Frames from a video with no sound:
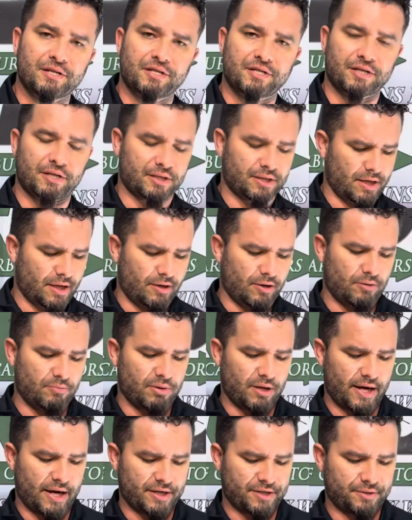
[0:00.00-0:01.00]
6AL
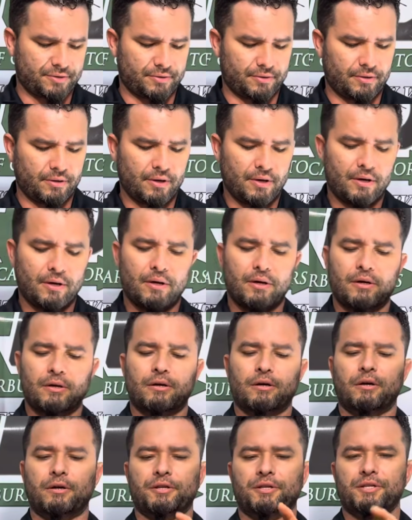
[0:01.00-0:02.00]
blaster.
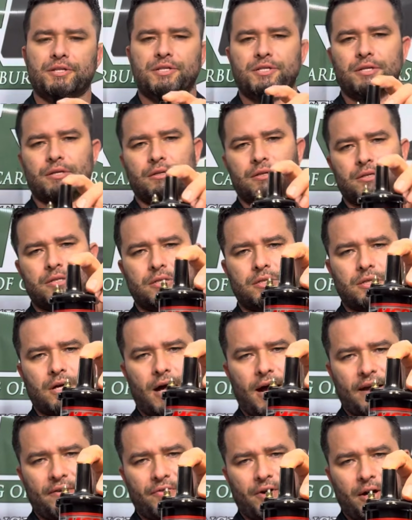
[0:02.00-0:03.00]
You can see this is the
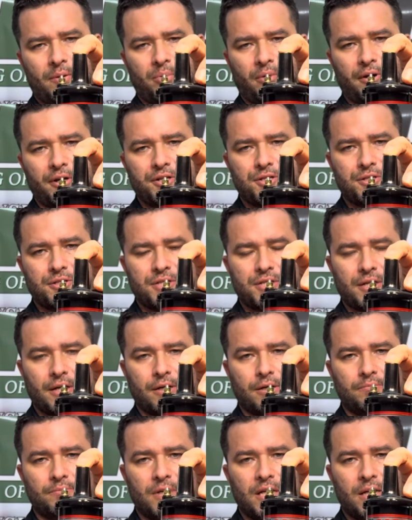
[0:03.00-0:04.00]
high vibration
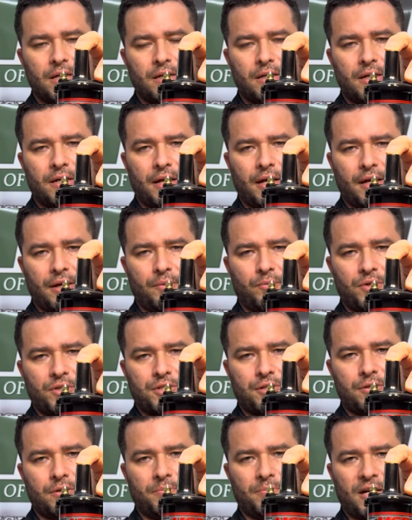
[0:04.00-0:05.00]
setup. And what's
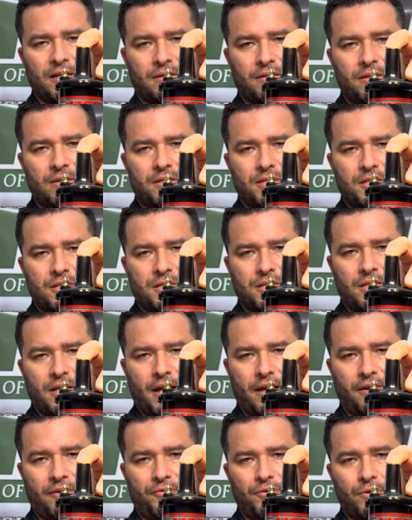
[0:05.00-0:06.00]
good about this is
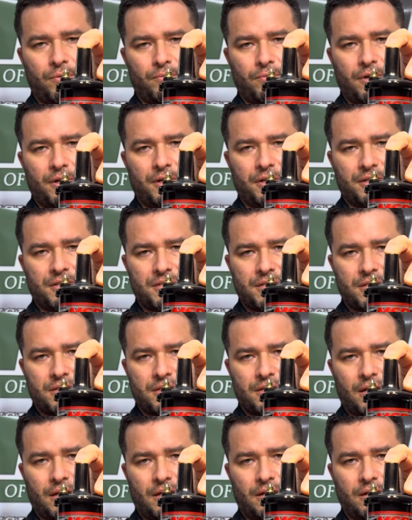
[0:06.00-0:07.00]
that if you're running a
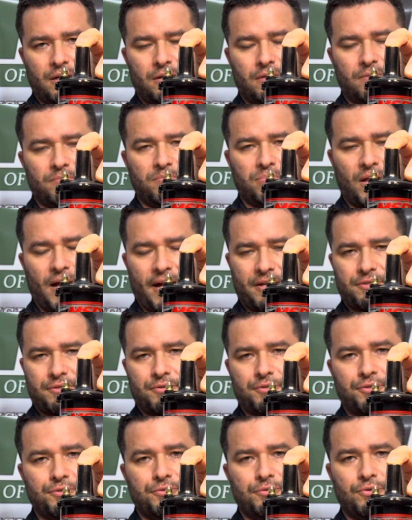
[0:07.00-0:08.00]
6AL Blaster
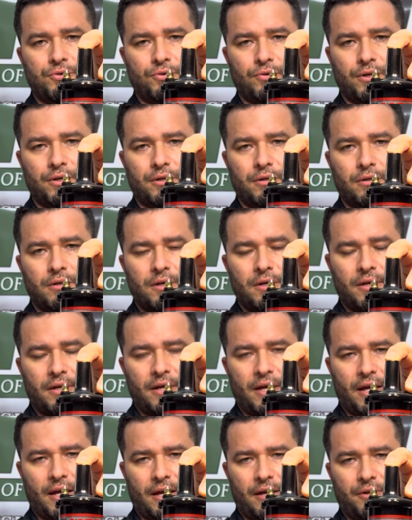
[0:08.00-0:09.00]
2 coil
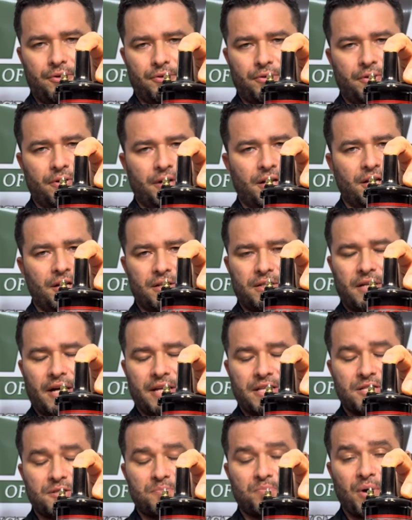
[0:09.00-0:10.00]
and you're in a
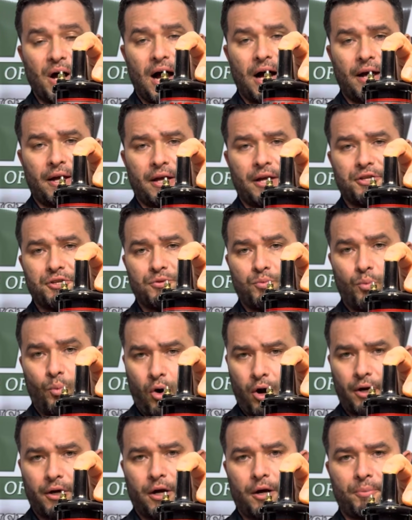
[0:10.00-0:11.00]
tight spot and you
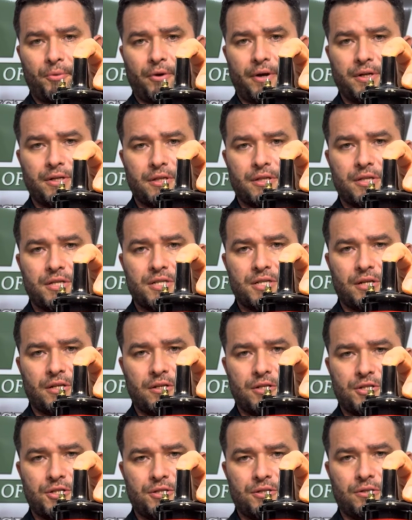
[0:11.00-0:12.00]
want to upgrade to this
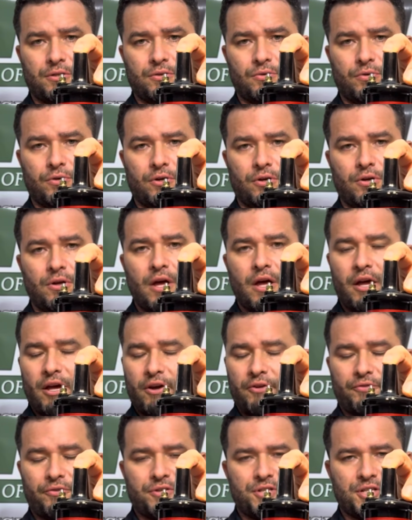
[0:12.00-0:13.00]
ignition coil
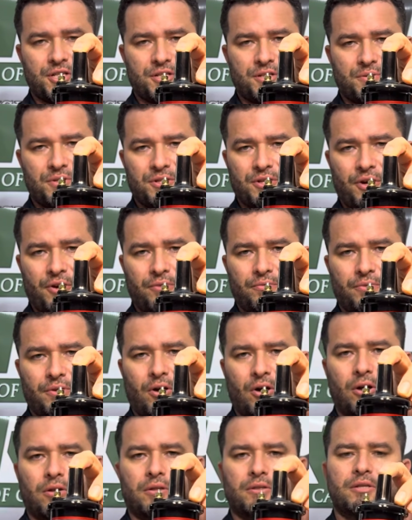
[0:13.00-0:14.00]
for just,
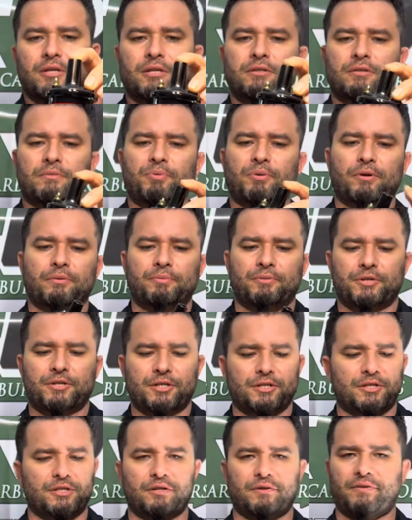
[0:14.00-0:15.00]
all intents and
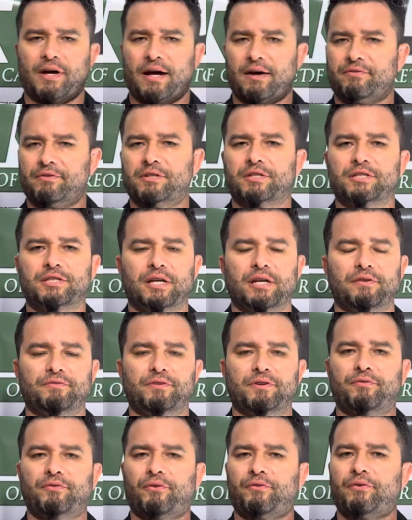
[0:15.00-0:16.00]
purposes of having the
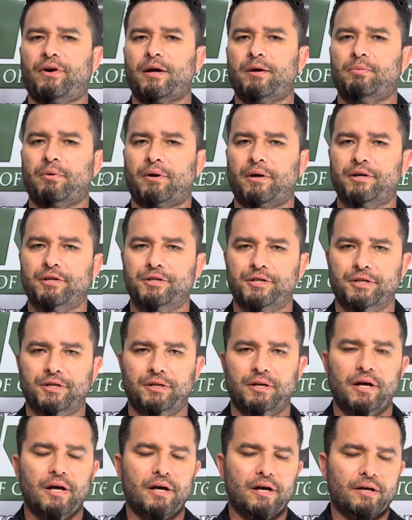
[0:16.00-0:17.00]
safety for
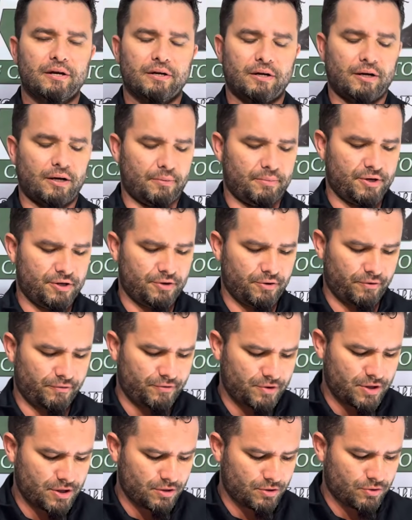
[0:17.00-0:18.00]
vibration in your
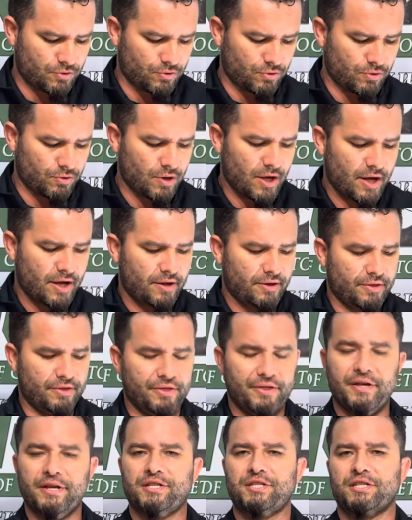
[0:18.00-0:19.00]
vehicle,
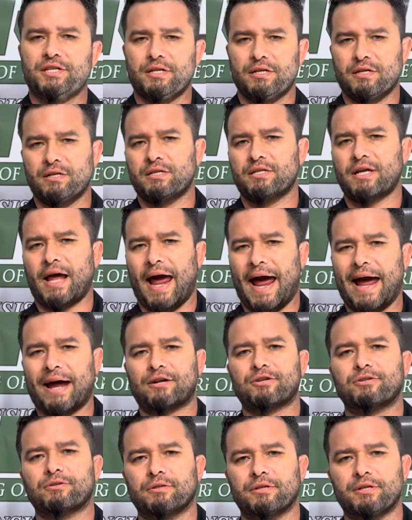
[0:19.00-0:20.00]
this is
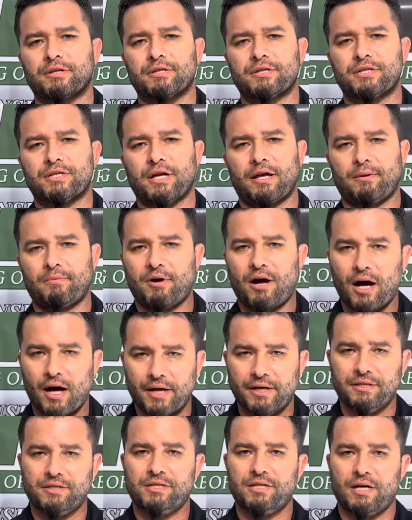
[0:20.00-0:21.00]
actually the same
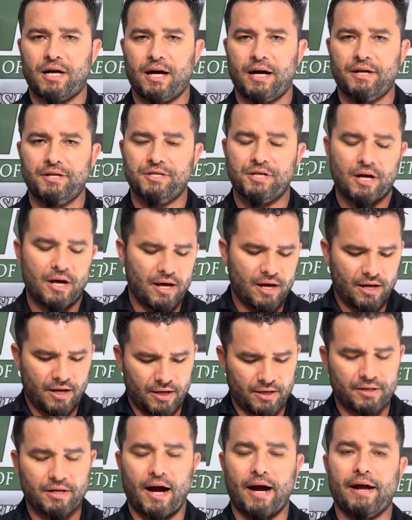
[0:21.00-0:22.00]
height, size,
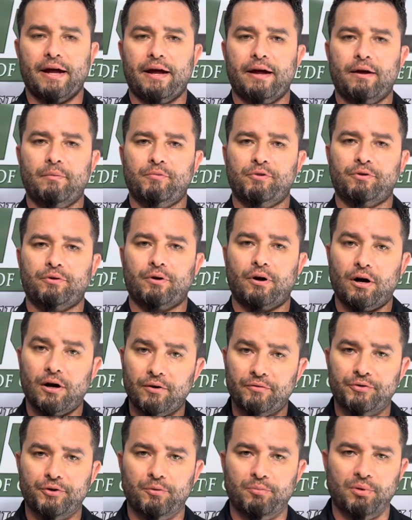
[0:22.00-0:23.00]
and diameter
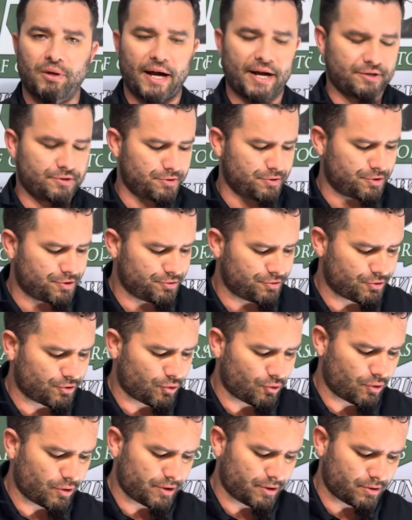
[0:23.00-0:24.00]
of your Blaster 2
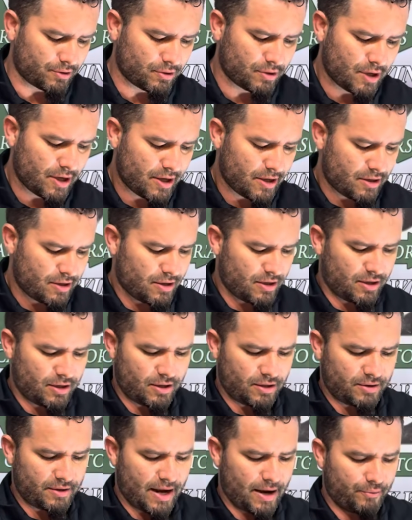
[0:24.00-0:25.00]
coil.
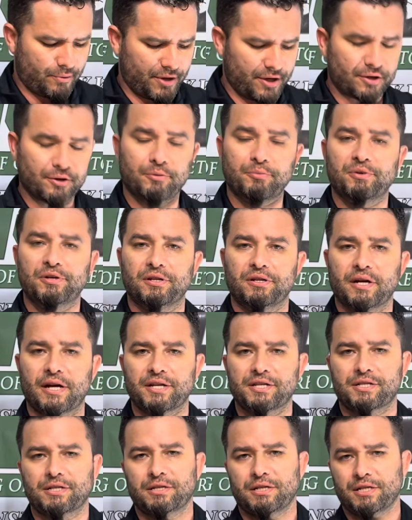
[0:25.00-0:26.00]
And that way it'll be
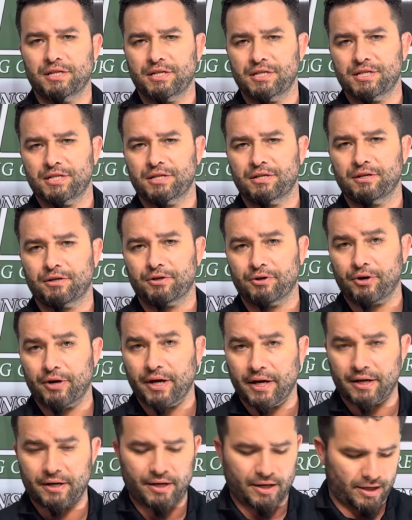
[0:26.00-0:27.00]
nice and easy to go
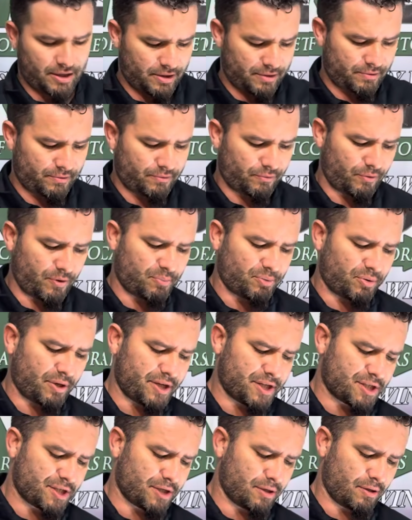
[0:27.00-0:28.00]
ahead and
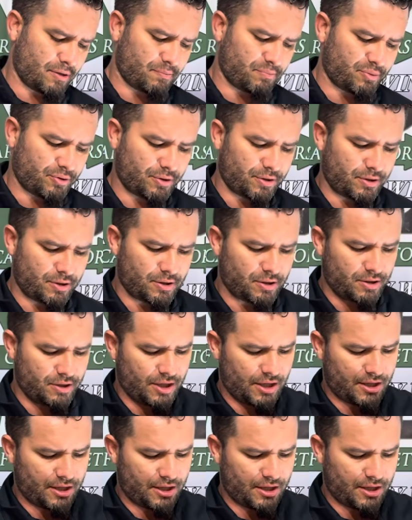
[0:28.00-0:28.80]
replace it and put it in